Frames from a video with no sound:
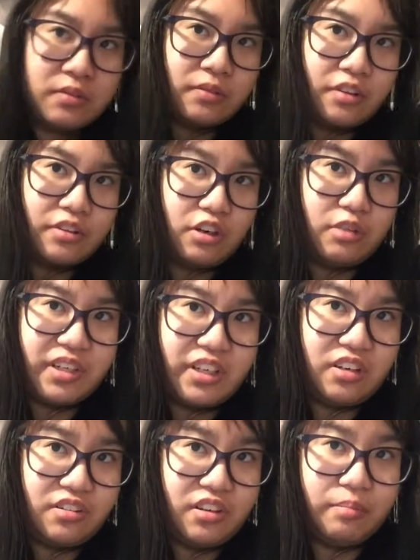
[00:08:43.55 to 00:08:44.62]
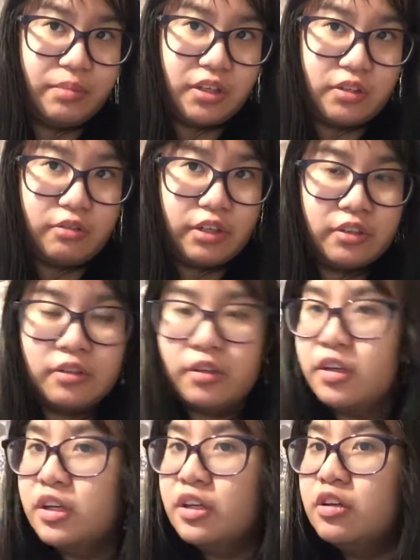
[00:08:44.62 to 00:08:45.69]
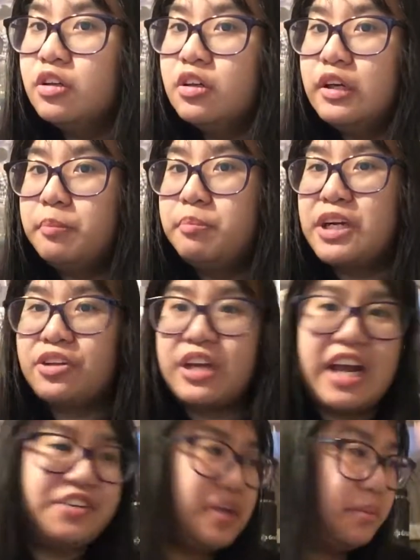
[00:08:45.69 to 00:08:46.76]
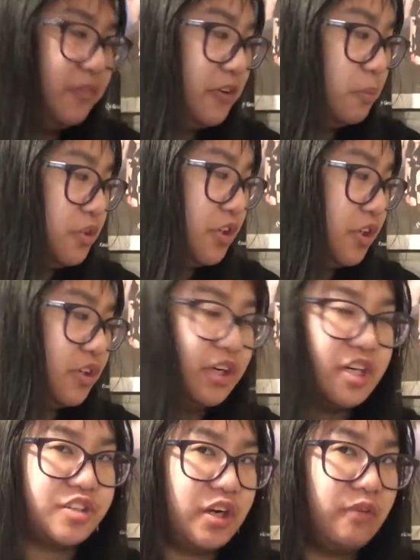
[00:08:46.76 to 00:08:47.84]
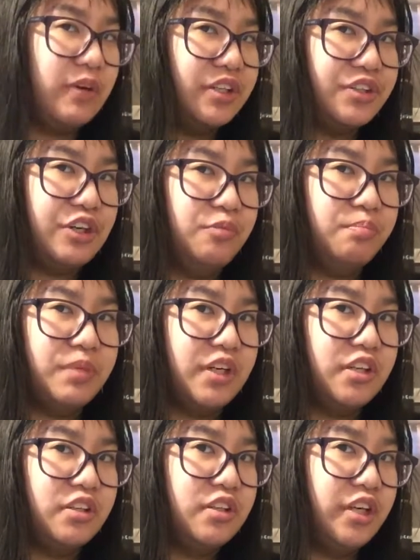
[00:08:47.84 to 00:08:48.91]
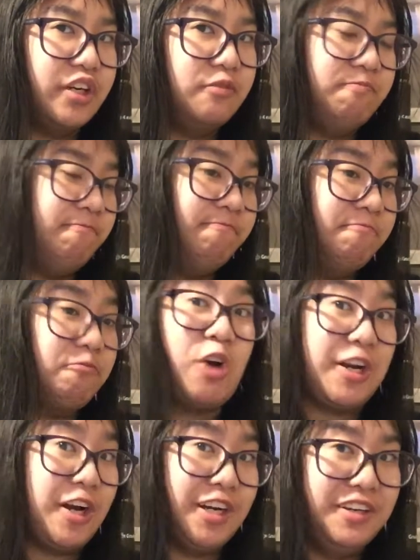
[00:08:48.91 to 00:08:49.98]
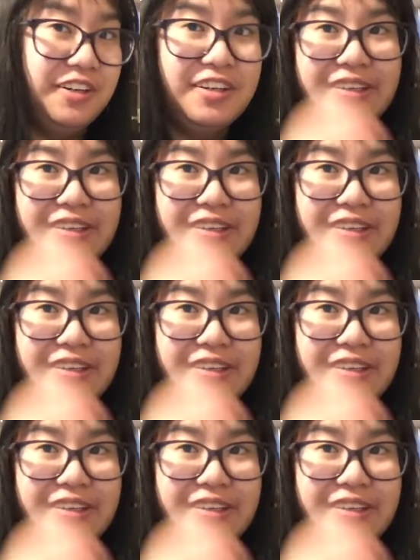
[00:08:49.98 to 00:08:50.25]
Sorry, my hair is like being annoying, but I had time to film today. Actually, I really don't, but you know, why not?